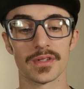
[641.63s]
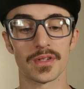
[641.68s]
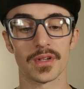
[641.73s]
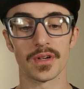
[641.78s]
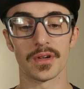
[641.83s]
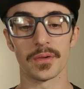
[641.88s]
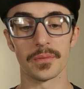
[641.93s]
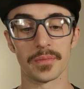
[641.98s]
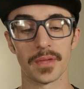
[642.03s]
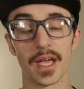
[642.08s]

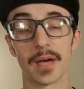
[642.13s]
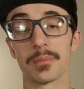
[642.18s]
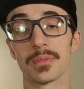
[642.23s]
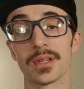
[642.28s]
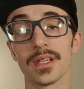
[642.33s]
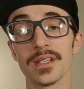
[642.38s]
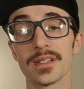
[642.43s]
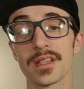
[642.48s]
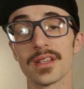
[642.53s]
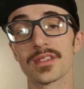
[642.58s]
So, yeah,
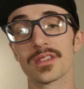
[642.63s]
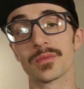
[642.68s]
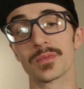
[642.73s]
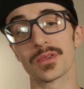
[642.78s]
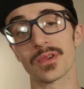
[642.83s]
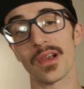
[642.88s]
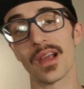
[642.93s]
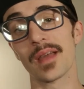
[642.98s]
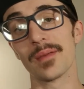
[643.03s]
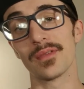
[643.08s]
please hit
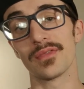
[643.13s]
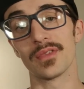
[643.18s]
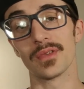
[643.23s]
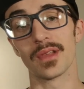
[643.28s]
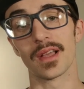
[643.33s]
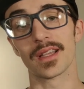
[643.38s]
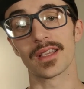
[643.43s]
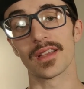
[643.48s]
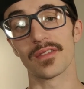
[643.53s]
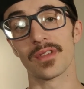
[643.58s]
subscribe if
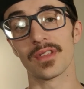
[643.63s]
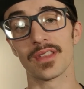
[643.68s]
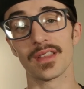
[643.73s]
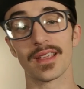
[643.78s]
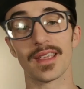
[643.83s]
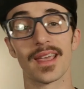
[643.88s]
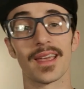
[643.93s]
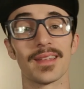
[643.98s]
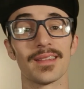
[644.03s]
you liked everything